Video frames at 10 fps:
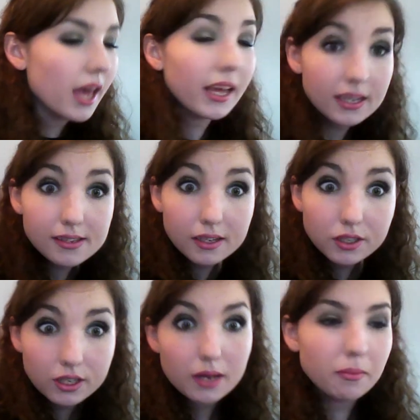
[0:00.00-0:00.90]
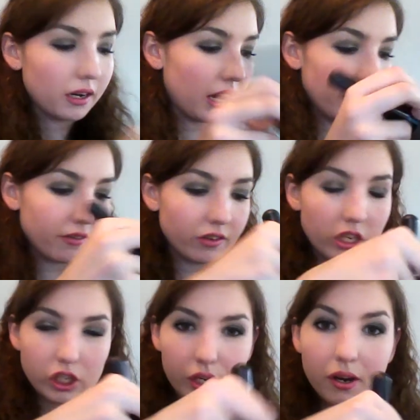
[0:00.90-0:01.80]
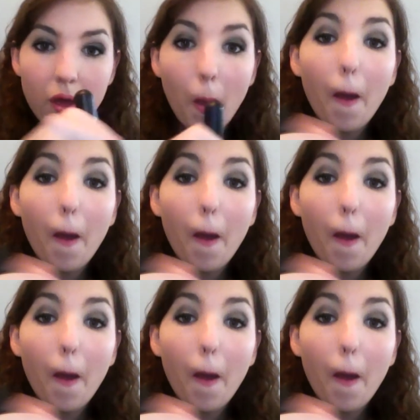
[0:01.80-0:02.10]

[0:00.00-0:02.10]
It is HD, but high definition